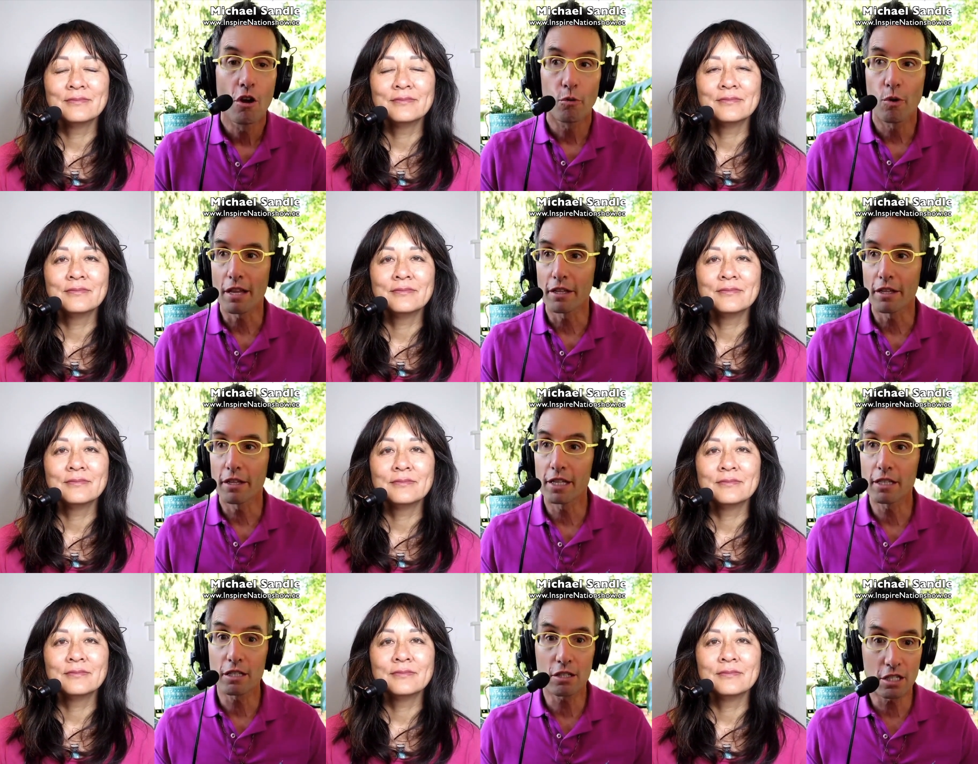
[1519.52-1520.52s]
Speaker 1: rather than
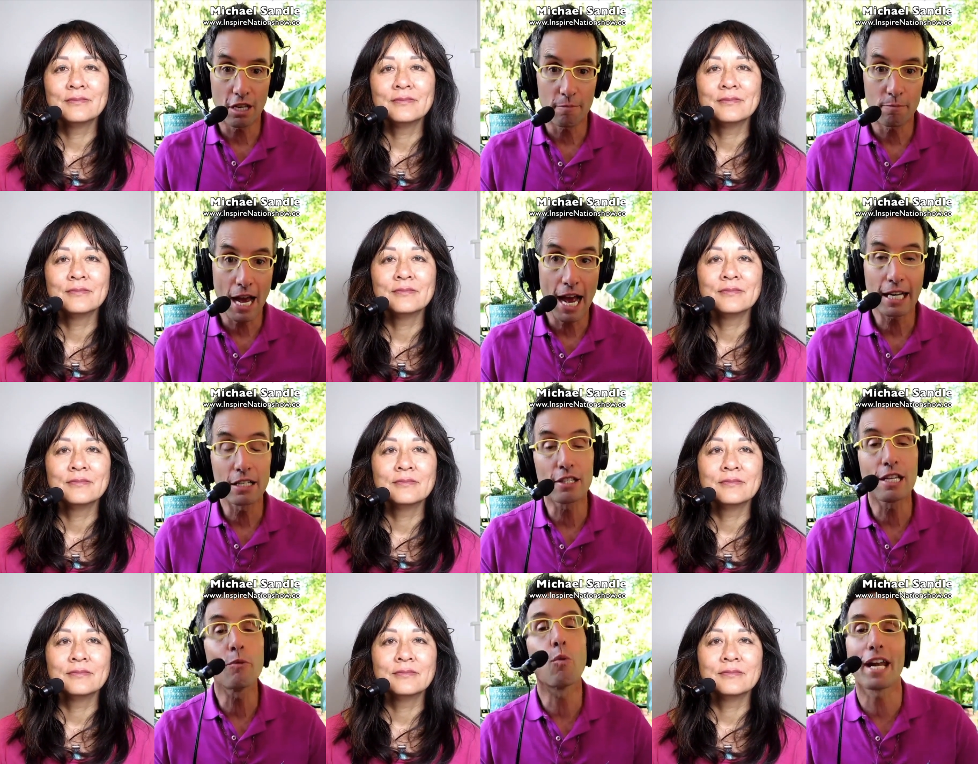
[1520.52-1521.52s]
to sit back and
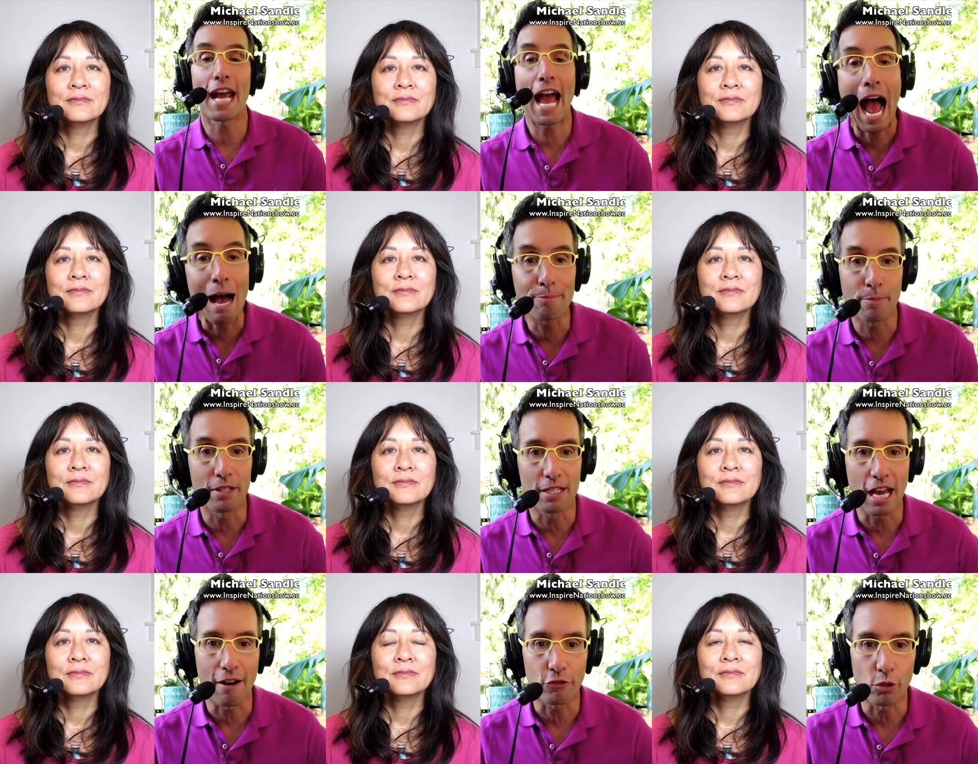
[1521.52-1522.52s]
see what happens
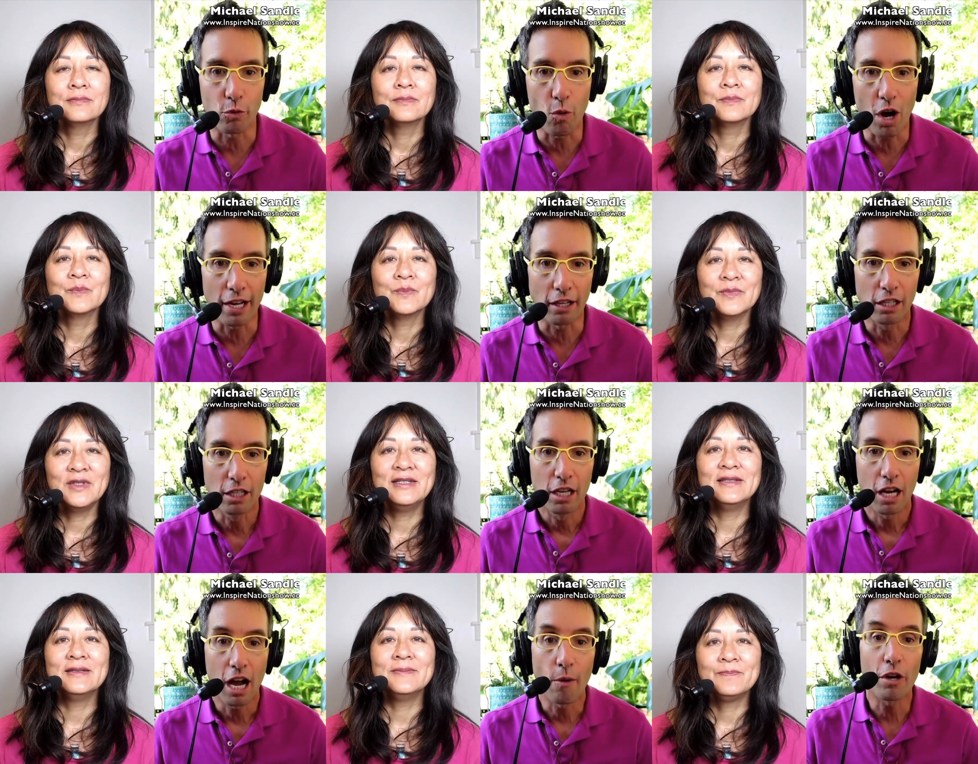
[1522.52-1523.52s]
after a while.
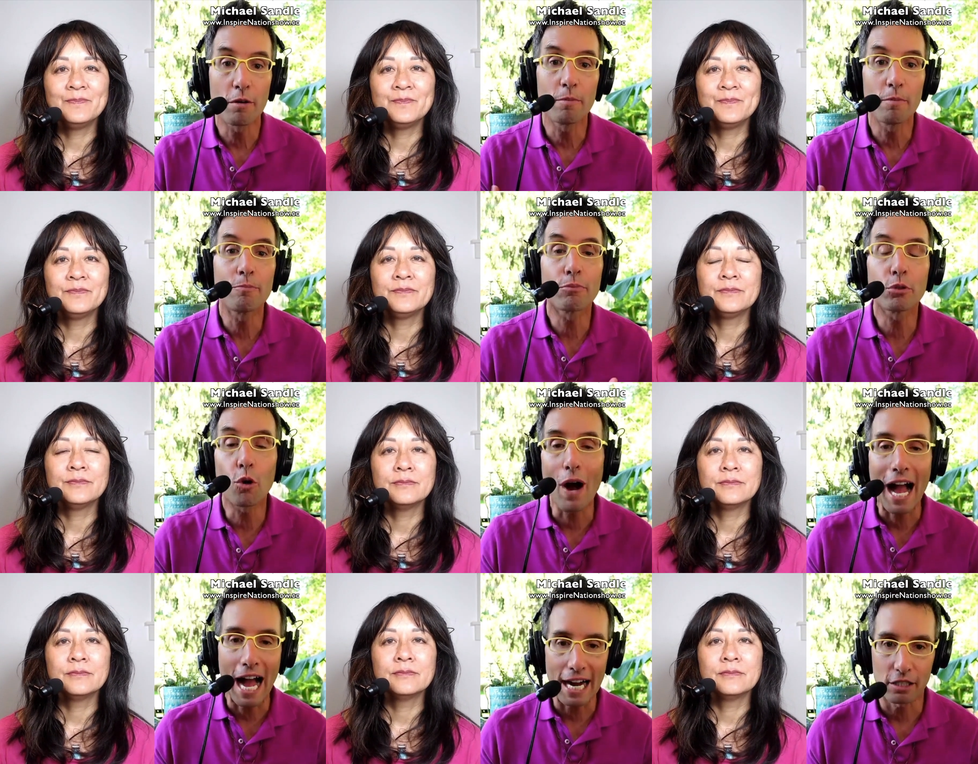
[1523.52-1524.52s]
Yeah. I want to be
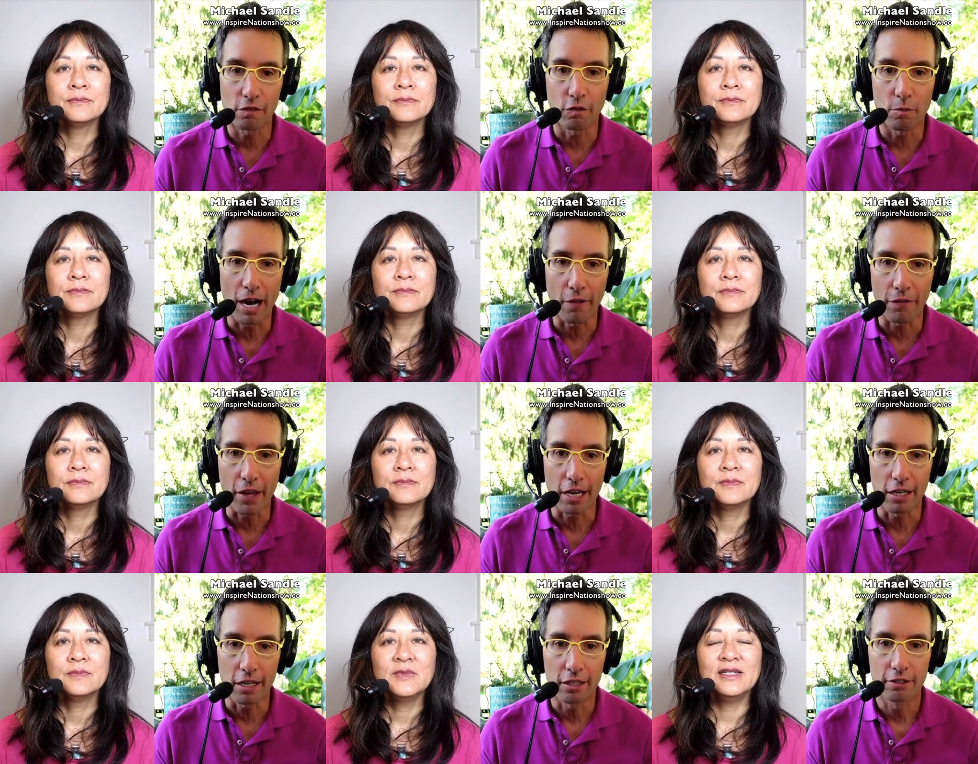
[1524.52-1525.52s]
proactive about that.
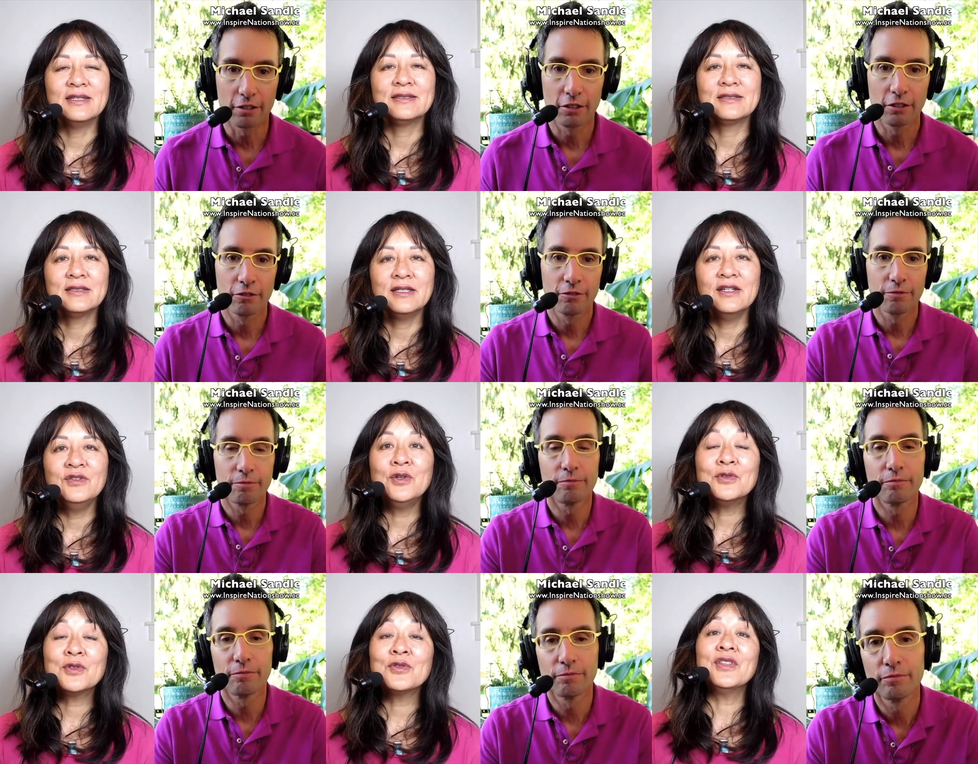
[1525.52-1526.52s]
Speaker 2: Yes. And
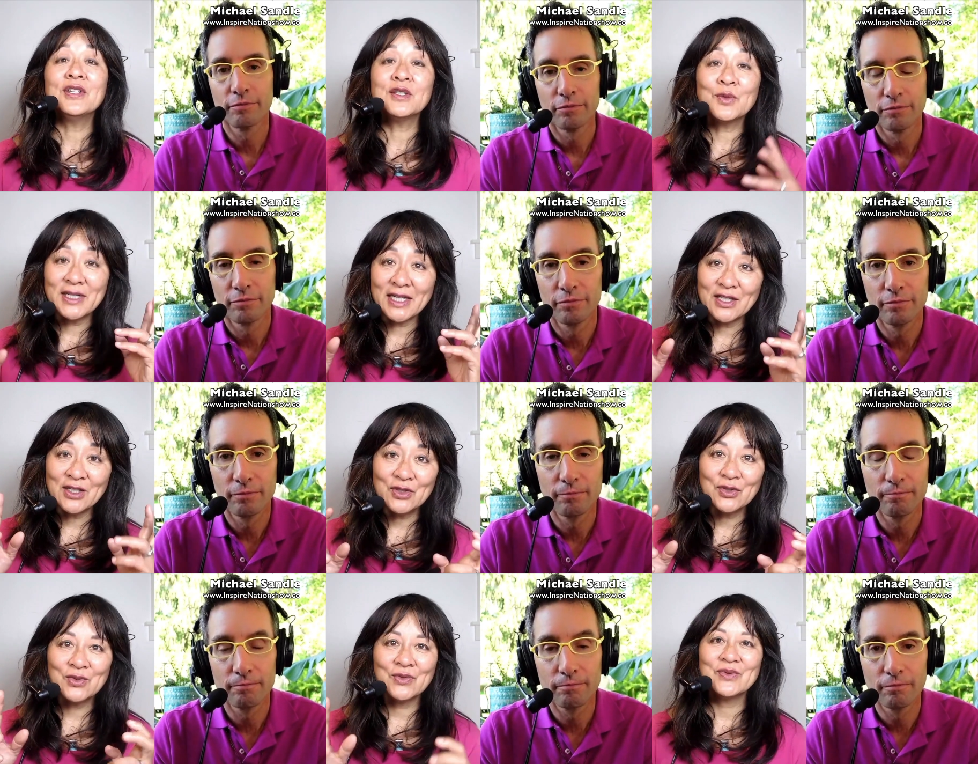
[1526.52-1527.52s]
those are the things we can
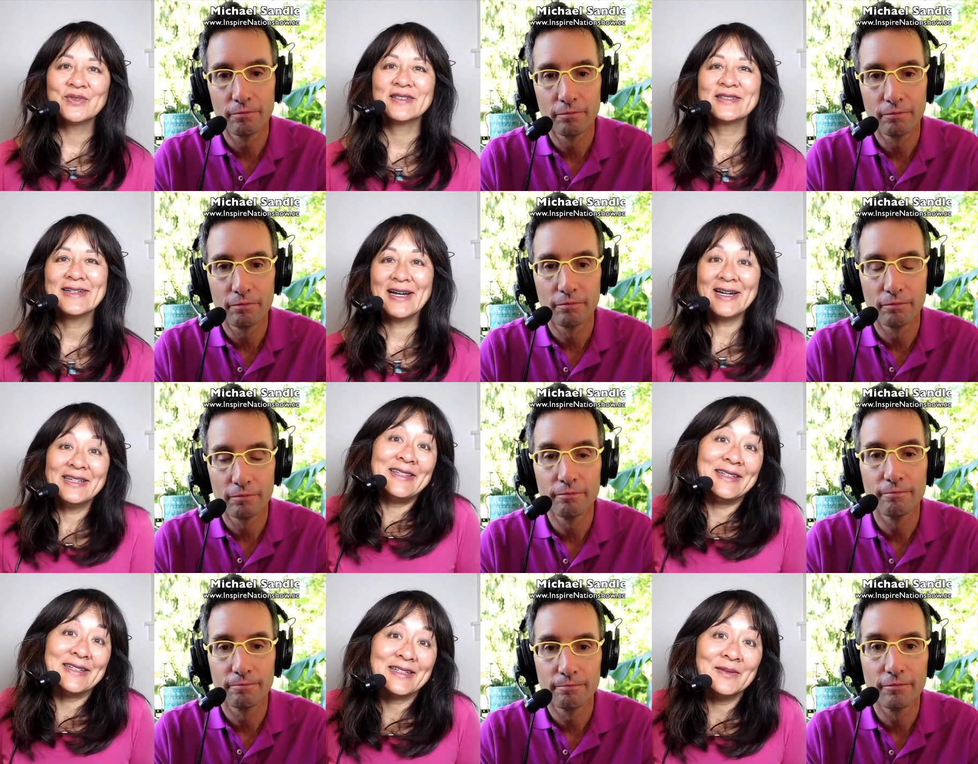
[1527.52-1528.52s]
do, I
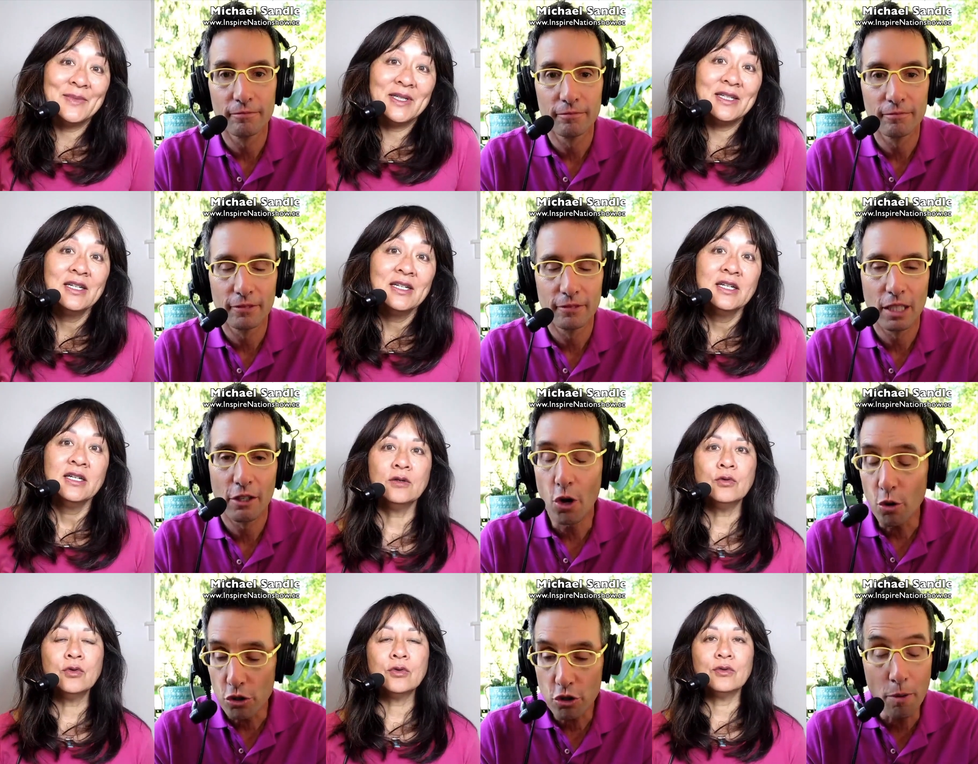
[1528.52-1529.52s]
think. I mean,
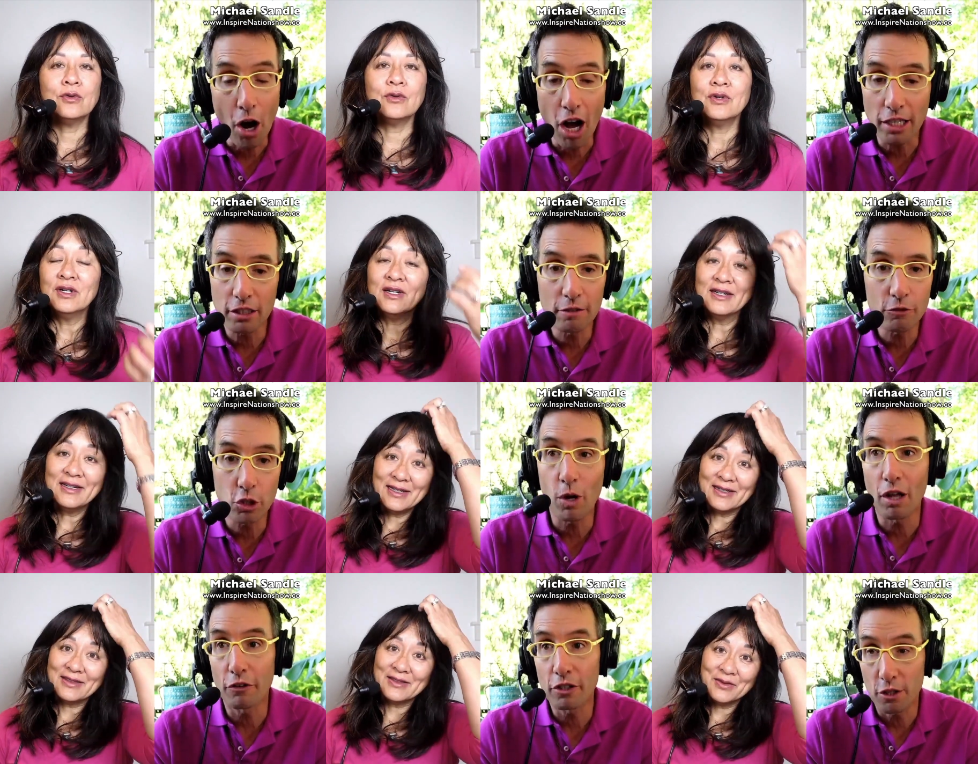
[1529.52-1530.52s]
those well, are positive doing.
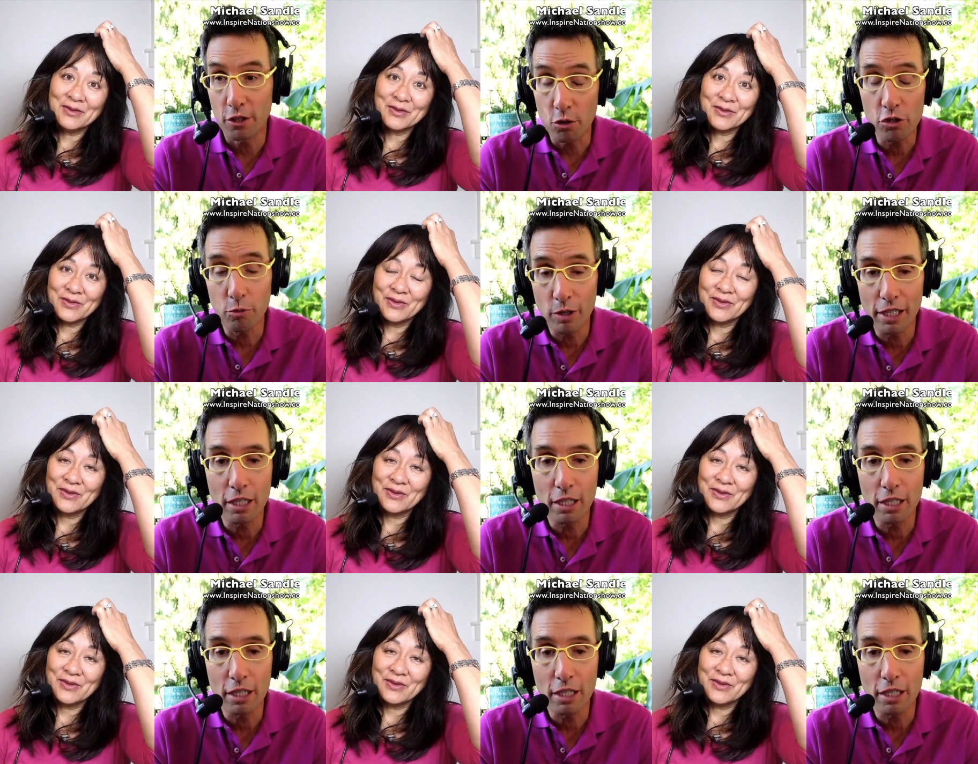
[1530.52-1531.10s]
Yeah, those, those are... are really